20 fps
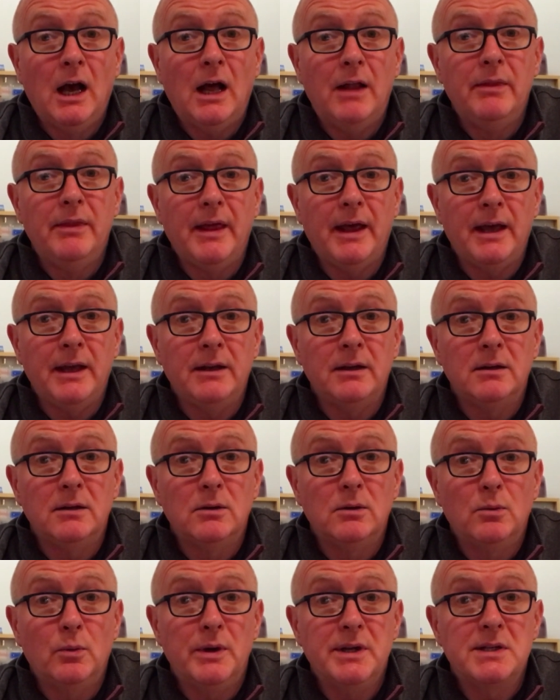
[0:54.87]
and then
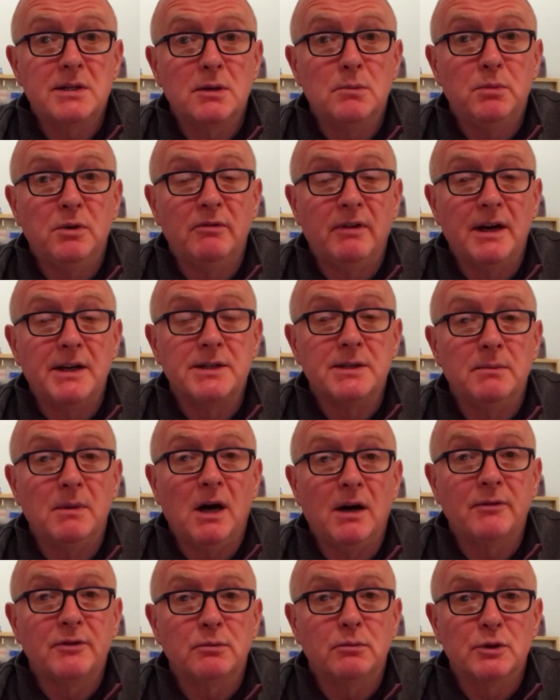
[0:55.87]
we supervise them
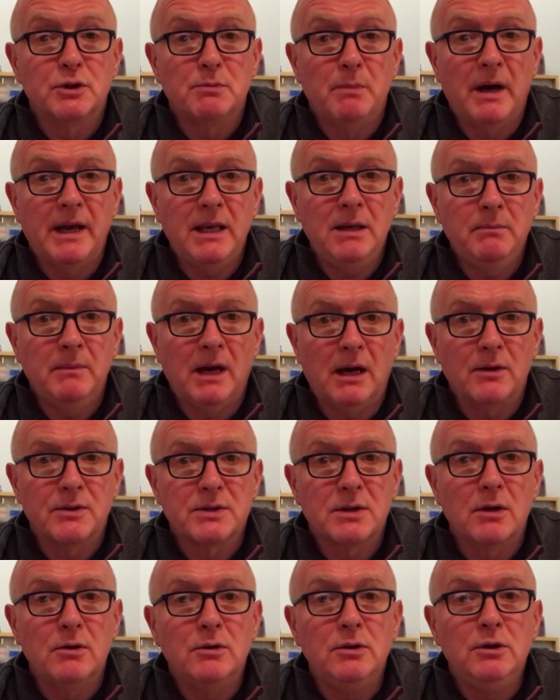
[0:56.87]
afterwards by email,
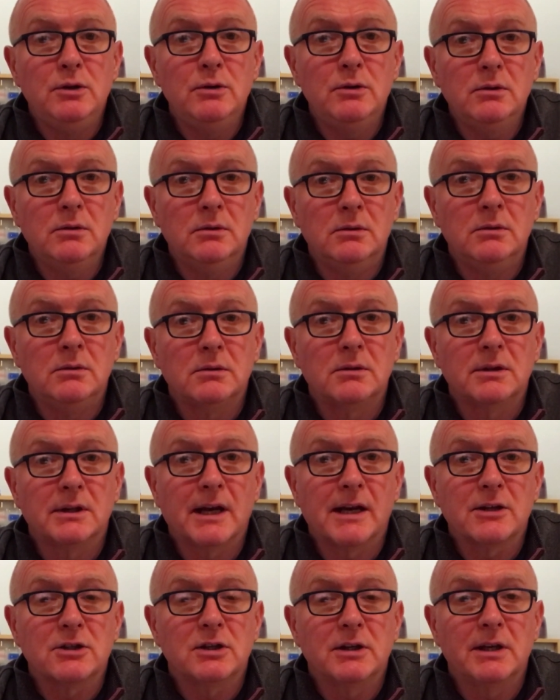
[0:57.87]
so you
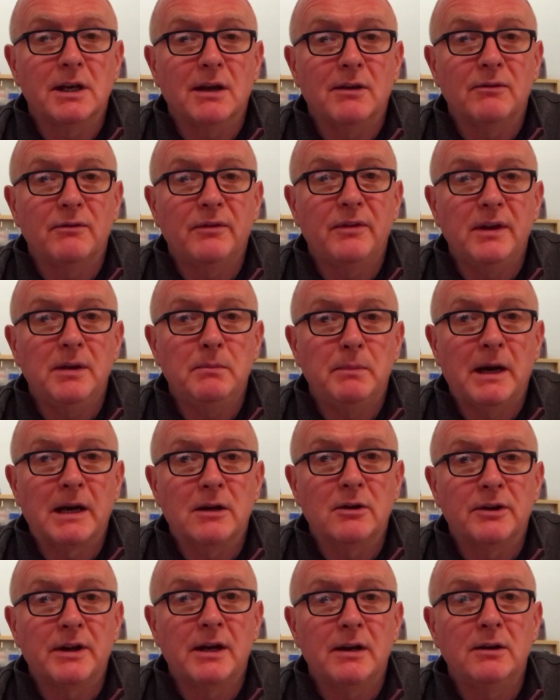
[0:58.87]
can actually get
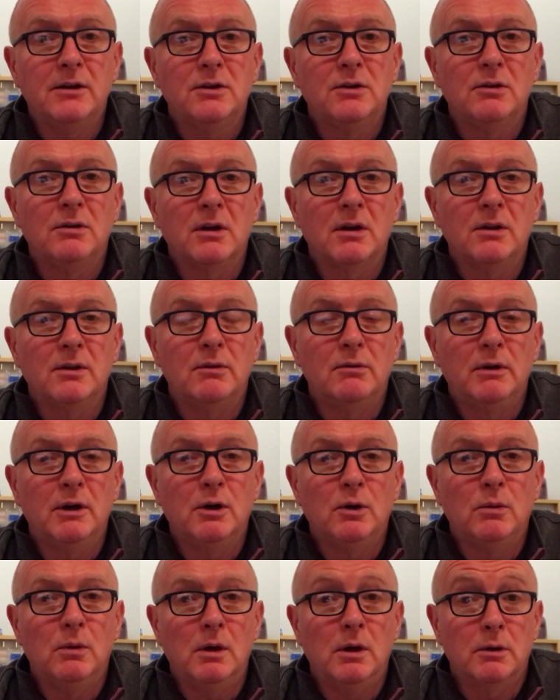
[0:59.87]
feedback on how you're doing in the
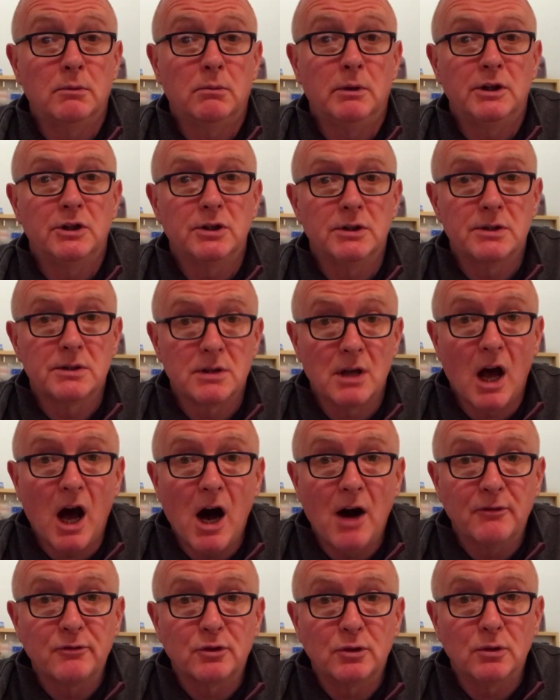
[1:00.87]
real world, which is,
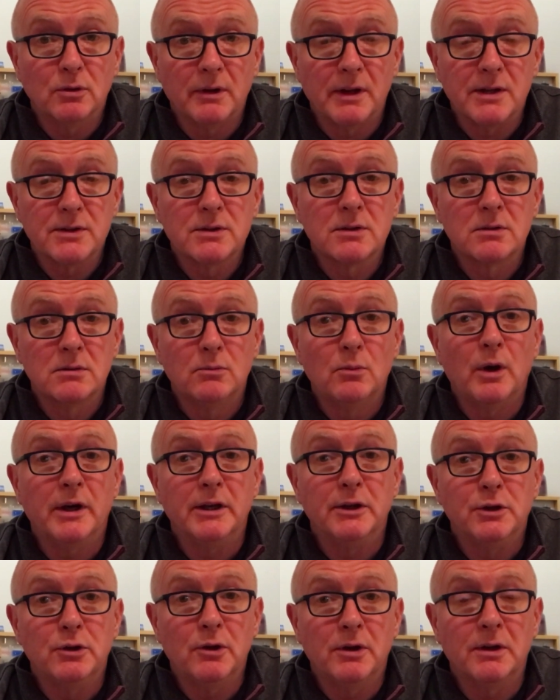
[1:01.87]
after all, that's
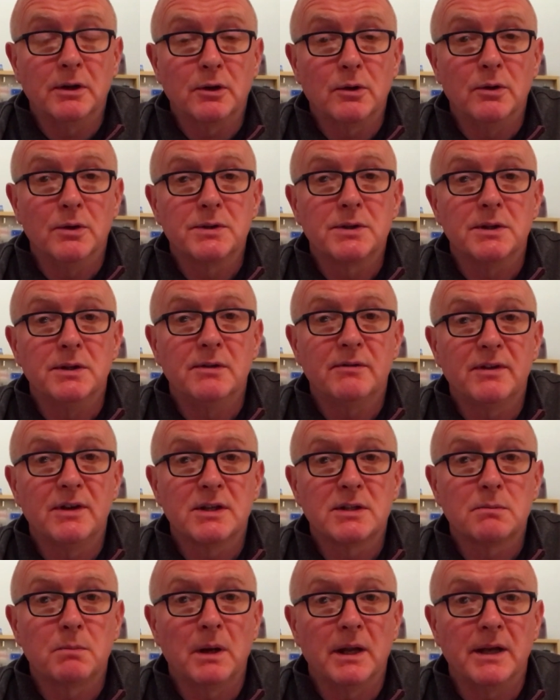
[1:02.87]
why you're doing the course in the first